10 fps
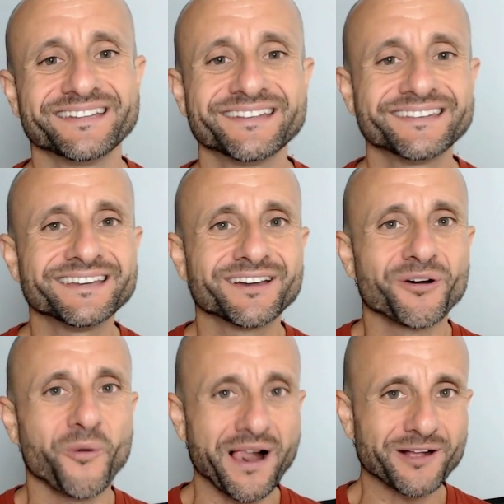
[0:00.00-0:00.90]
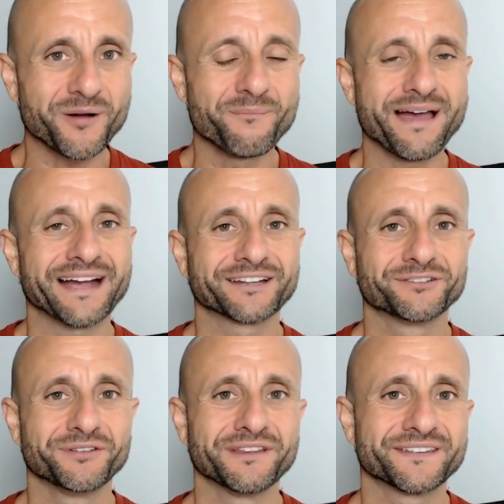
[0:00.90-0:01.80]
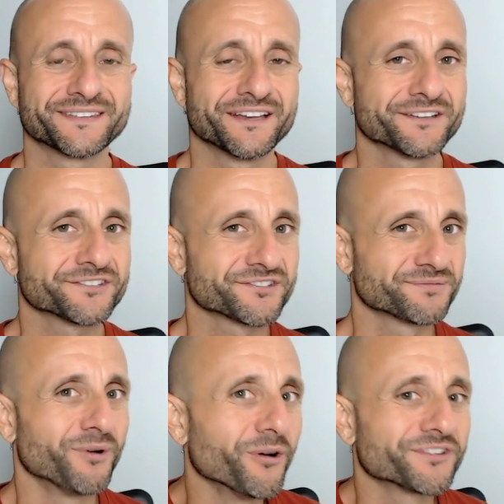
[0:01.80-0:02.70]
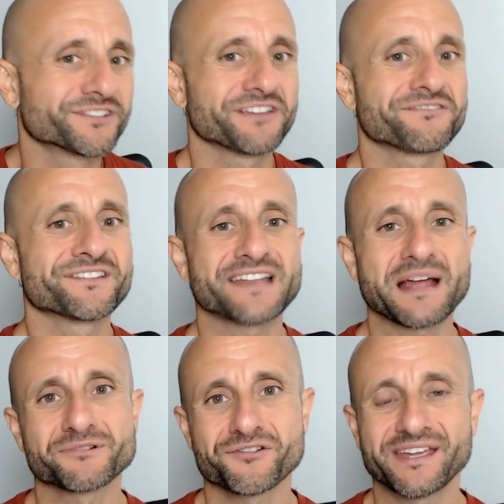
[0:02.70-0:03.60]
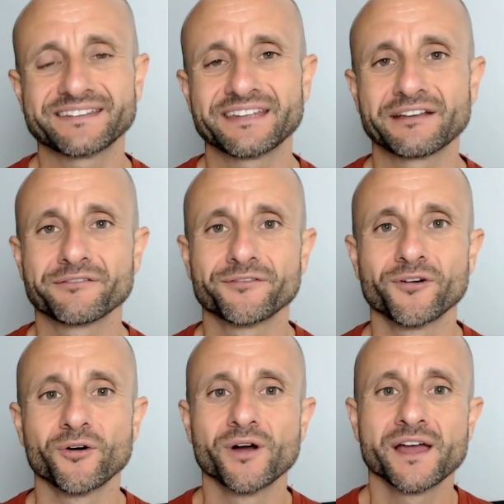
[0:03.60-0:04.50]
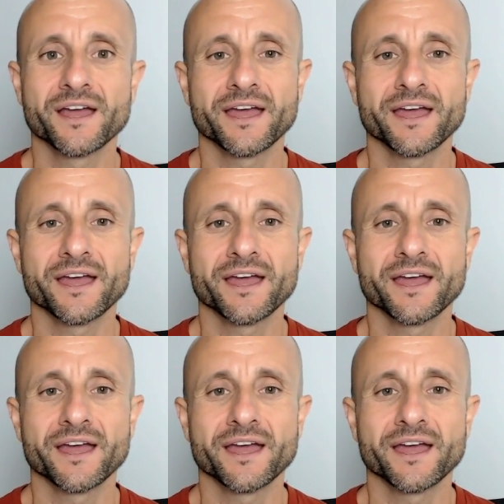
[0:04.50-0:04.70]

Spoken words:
Easy. Welcome back to this small series that I'm creating for